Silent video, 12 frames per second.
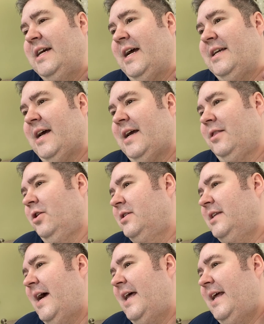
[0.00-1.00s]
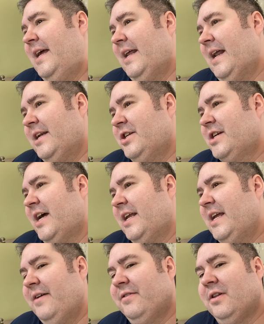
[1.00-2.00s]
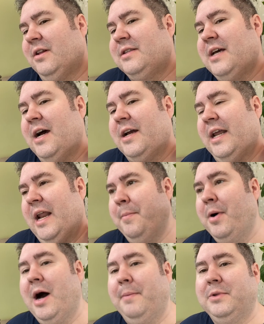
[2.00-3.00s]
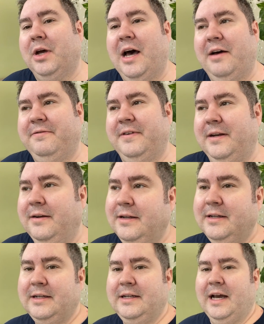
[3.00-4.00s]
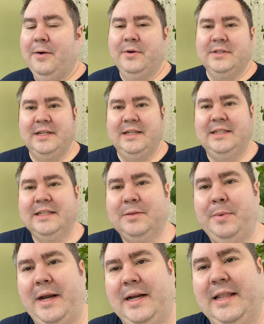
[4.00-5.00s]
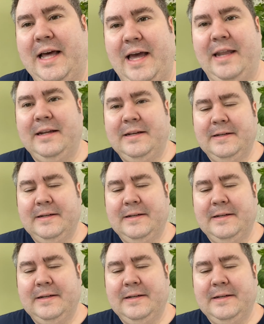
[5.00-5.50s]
I looked at it and I just kind of gave it a little tug and it popped off, and I wasn't anticipating that.